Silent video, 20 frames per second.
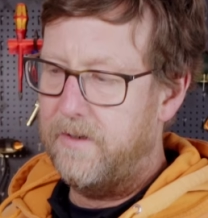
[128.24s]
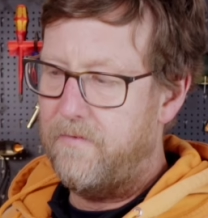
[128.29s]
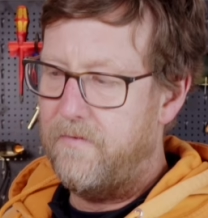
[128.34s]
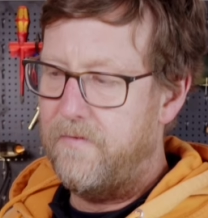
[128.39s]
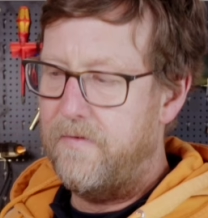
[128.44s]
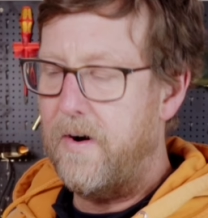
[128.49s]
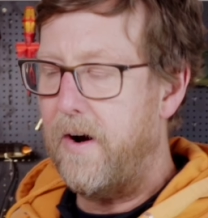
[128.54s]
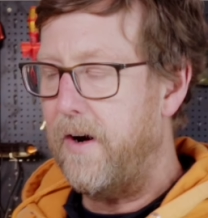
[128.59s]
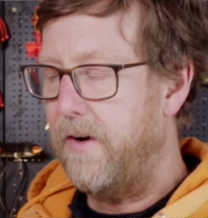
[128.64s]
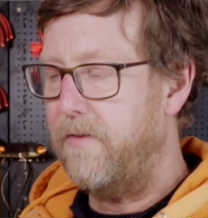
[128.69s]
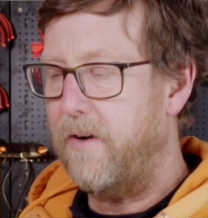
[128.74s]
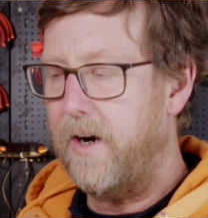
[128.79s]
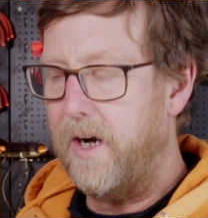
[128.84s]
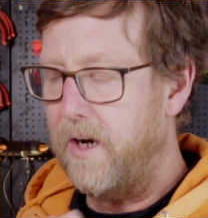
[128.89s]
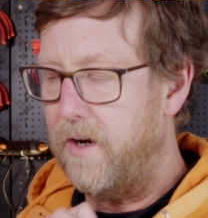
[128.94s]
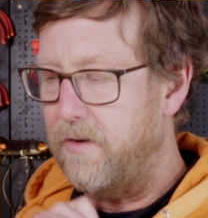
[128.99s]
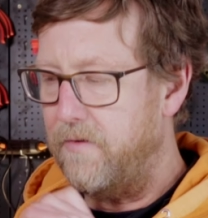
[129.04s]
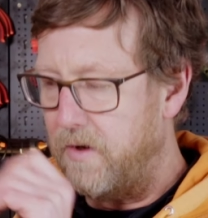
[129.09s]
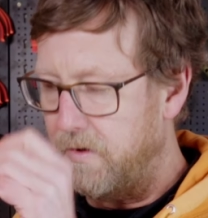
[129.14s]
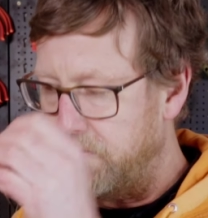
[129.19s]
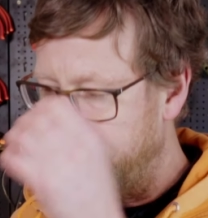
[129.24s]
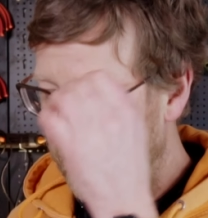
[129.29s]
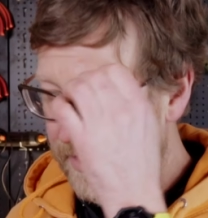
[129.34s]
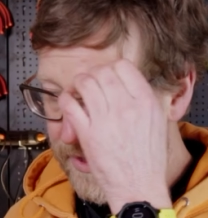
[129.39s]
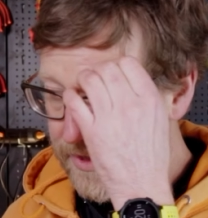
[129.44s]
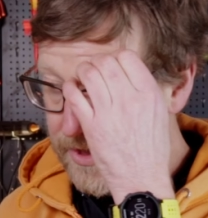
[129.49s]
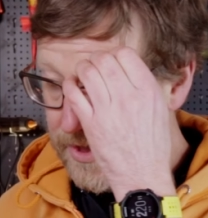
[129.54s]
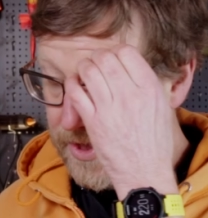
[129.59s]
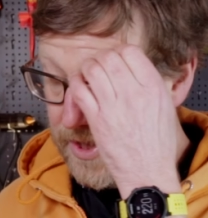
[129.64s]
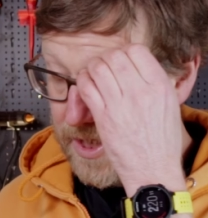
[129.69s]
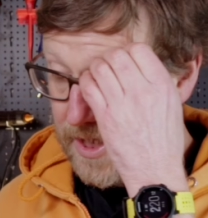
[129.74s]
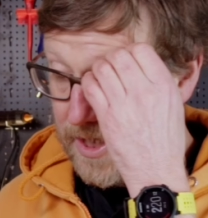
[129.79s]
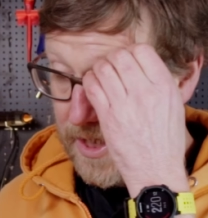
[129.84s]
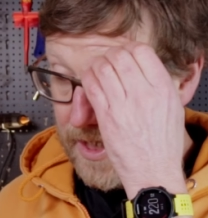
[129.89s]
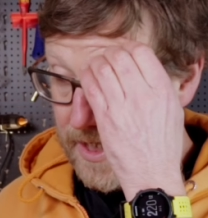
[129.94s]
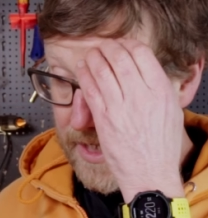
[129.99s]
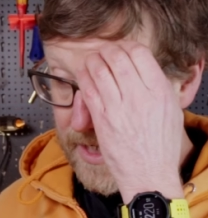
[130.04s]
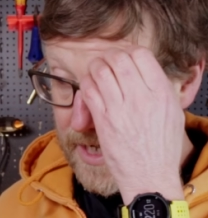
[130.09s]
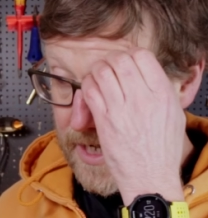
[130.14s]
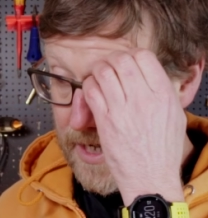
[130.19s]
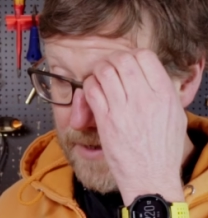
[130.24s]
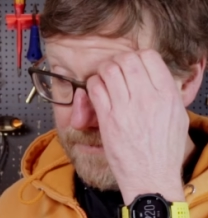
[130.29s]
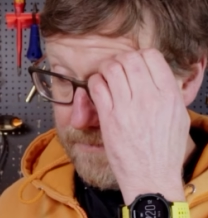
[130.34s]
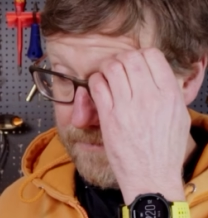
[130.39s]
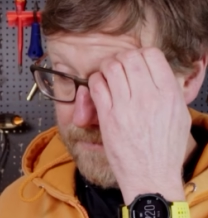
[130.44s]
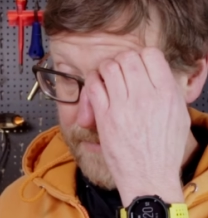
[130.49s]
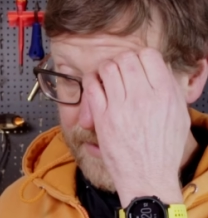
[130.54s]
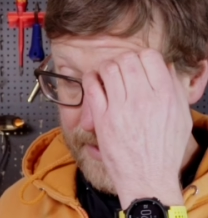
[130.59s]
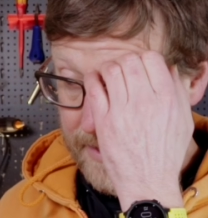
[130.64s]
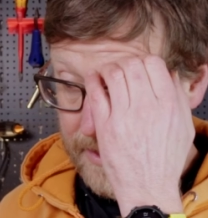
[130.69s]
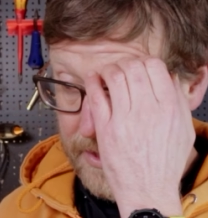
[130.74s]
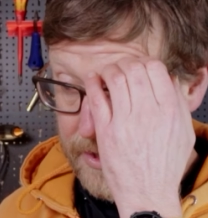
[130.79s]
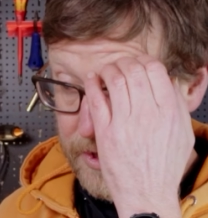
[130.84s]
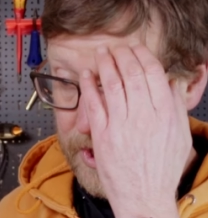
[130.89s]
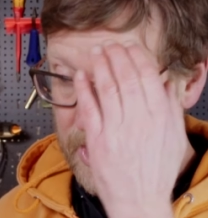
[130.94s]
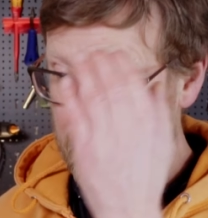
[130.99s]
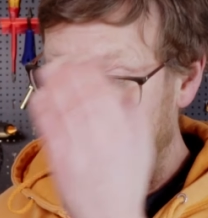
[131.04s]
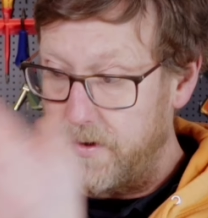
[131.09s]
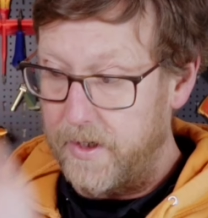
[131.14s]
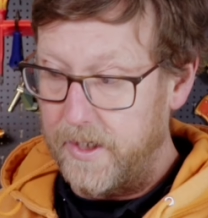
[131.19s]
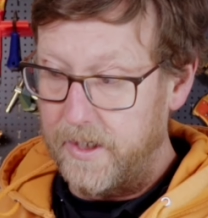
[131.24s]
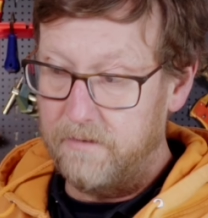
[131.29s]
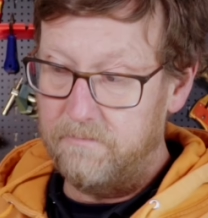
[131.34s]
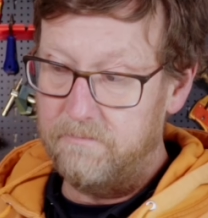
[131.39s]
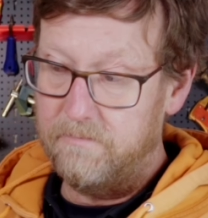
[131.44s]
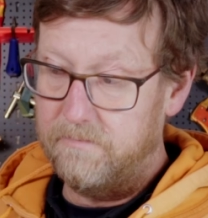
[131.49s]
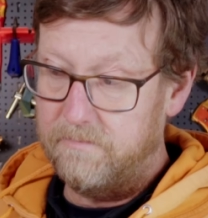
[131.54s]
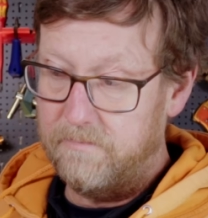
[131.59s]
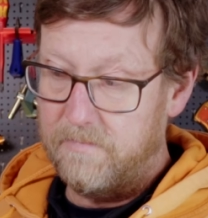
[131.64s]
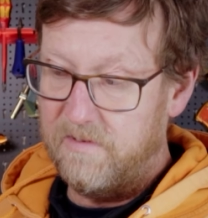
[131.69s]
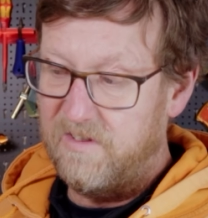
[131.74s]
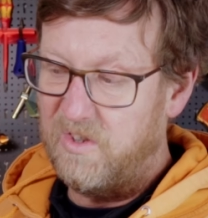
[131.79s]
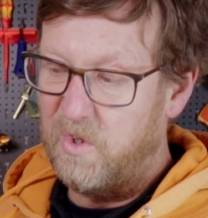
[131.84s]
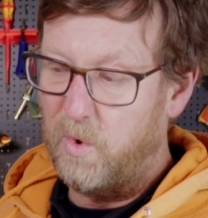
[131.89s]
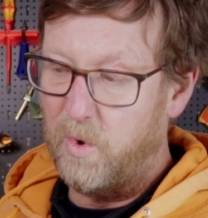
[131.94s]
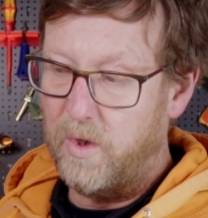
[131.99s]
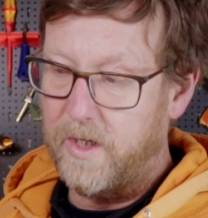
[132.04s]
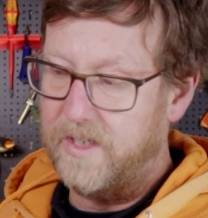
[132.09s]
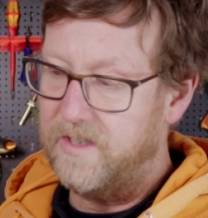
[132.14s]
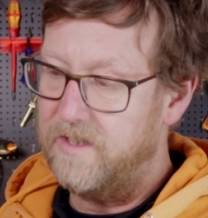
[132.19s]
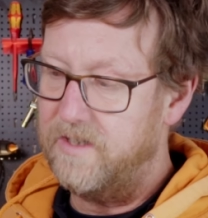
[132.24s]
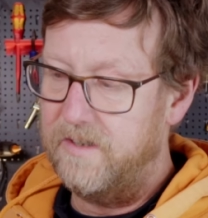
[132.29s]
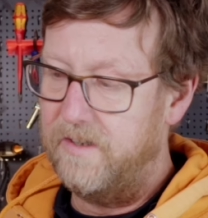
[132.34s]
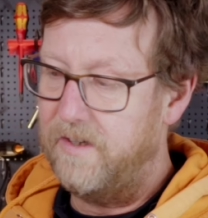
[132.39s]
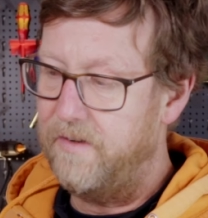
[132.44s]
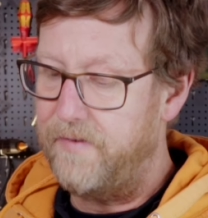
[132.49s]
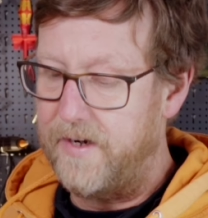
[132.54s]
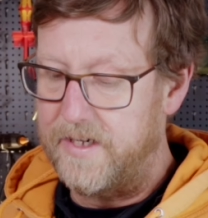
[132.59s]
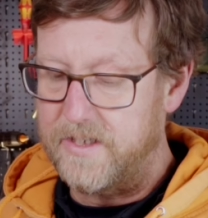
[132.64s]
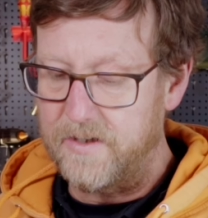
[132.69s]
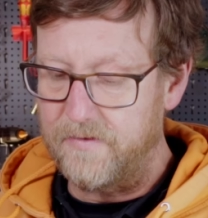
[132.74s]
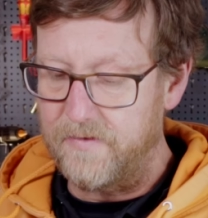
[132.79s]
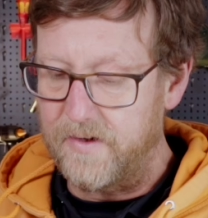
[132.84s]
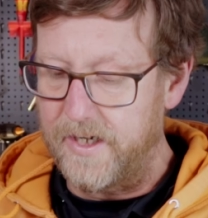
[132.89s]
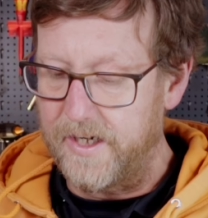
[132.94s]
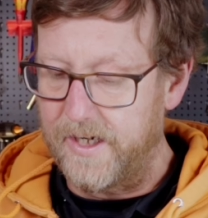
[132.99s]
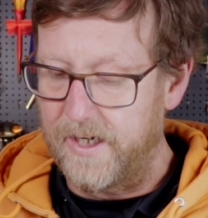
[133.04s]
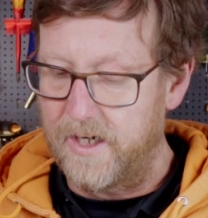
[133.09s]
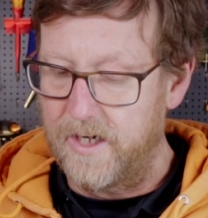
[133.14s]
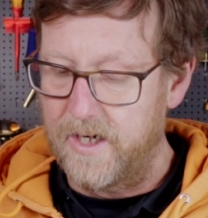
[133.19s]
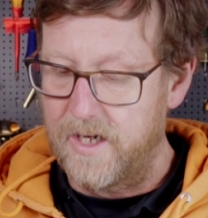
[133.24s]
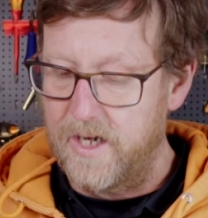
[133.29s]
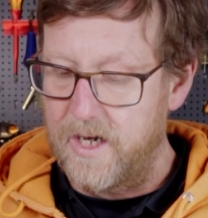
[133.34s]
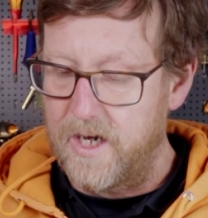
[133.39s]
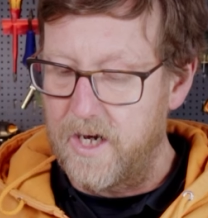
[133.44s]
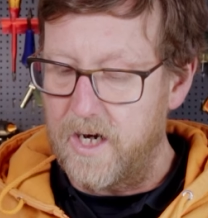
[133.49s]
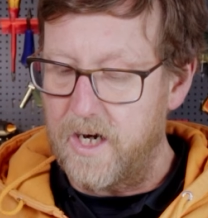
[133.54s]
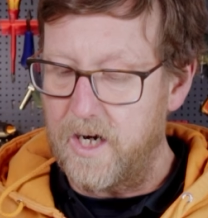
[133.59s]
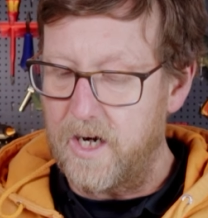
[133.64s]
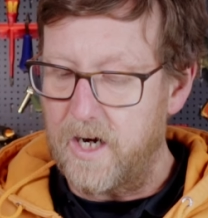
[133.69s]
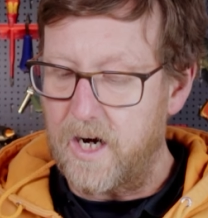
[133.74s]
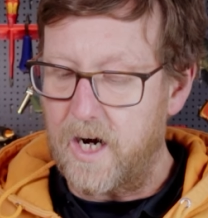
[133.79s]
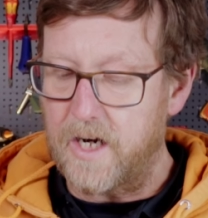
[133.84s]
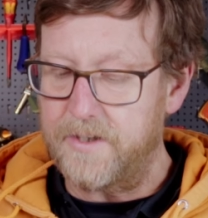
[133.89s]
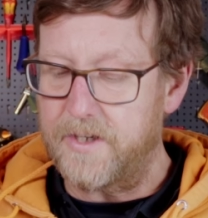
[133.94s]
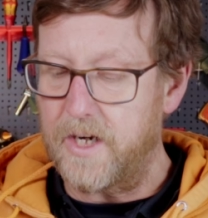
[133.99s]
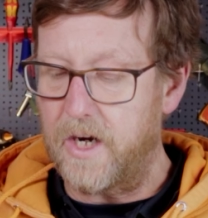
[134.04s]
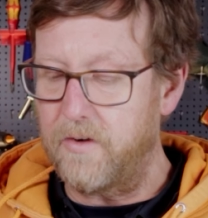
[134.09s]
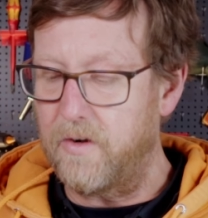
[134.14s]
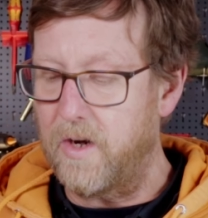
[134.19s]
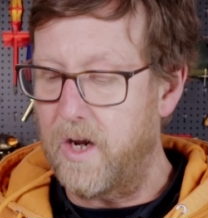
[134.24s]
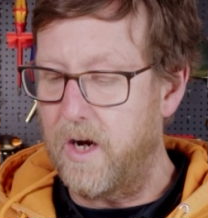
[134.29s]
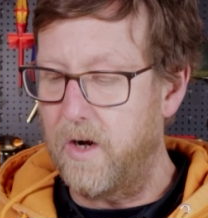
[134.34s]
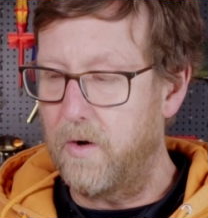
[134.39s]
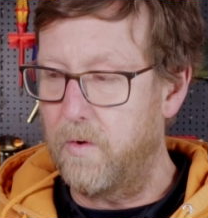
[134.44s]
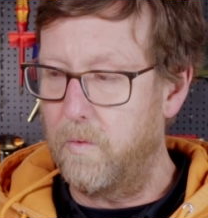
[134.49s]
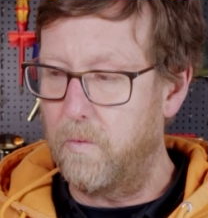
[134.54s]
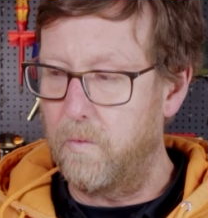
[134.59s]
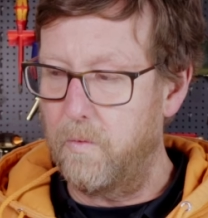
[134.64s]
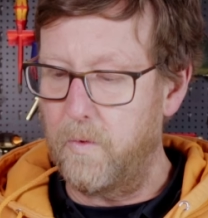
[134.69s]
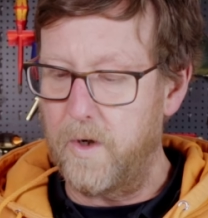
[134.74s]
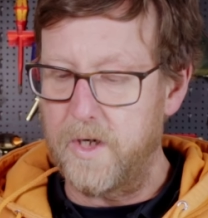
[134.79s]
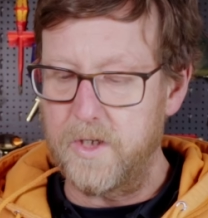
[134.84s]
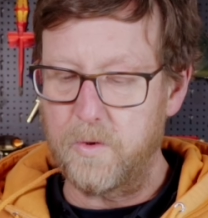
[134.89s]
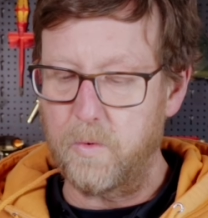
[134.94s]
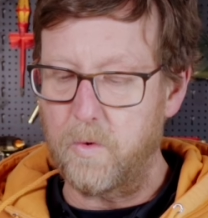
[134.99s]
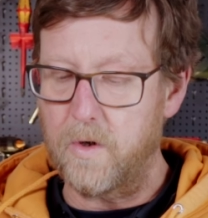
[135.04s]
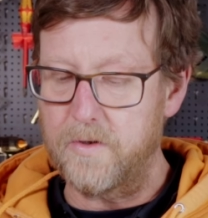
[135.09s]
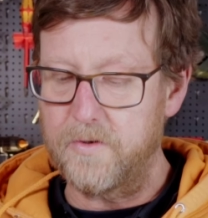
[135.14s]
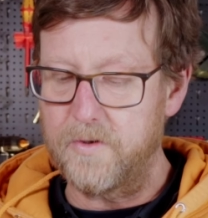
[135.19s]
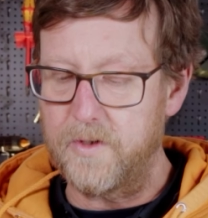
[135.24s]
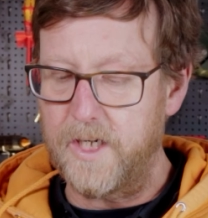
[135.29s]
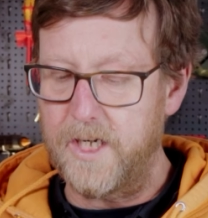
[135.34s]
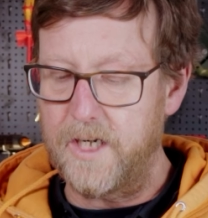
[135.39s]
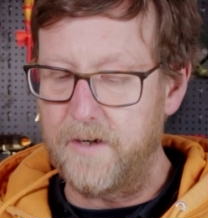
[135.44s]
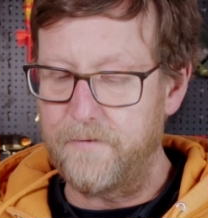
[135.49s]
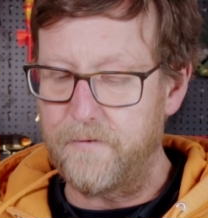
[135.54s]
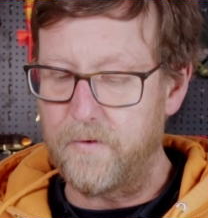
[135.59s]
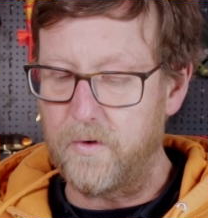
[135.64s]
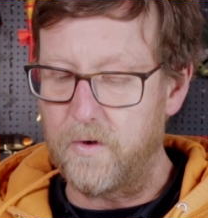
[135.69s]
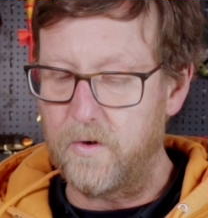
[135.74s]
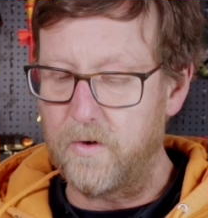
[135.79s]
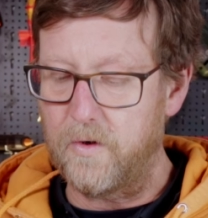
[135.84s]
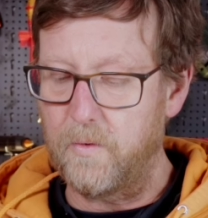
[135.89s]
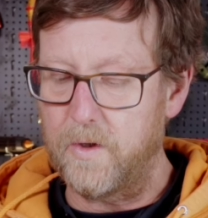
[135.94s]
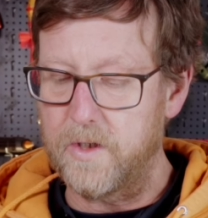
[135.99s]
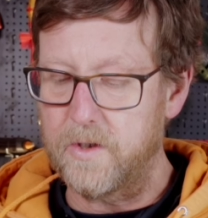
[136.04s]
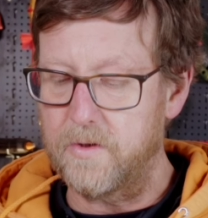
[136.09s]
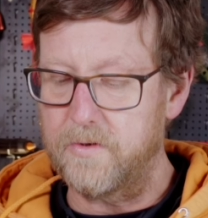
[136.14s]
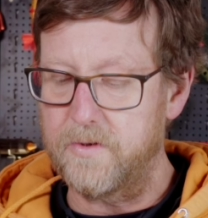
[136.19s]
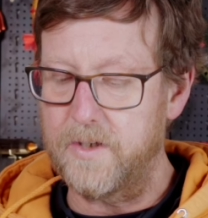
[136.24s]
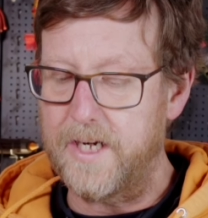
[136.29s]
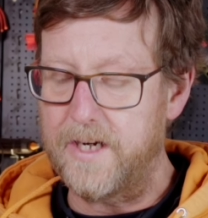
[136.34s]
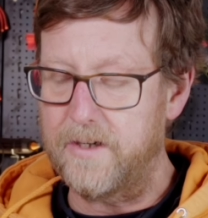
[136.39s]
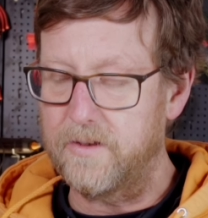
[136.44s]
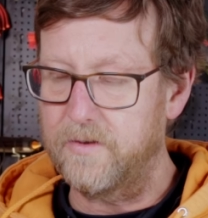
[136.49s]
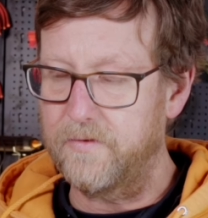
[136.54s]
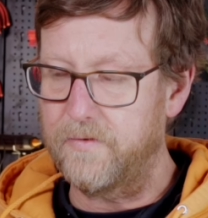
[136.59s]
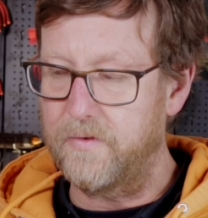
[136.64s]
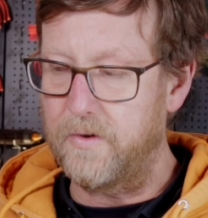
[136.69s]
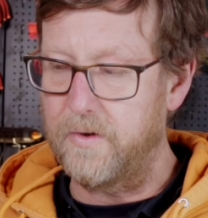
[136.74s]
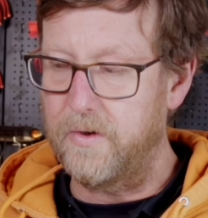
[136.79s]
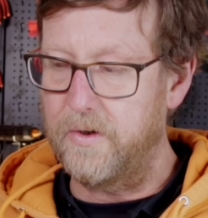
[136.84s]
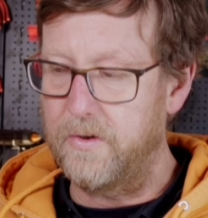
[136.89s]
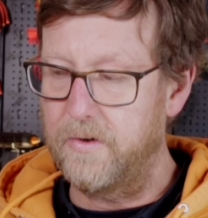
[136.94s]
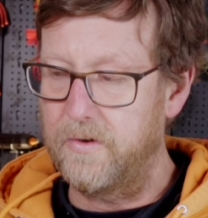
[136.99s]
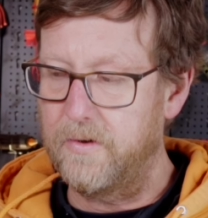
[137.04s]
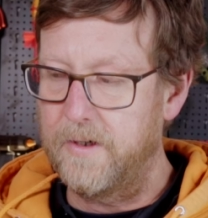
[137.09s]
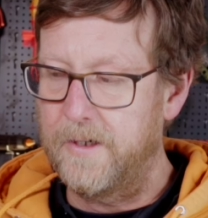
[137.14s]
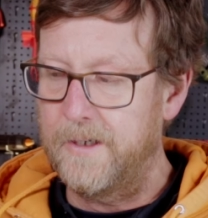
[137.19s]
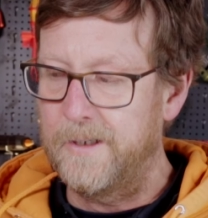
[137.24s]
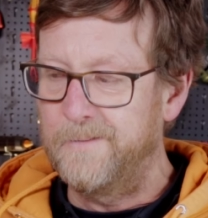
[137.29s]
very, very low voltage, um, and it's showing noise effectively. I don't know which one's the inner foil, which one's the outer foil.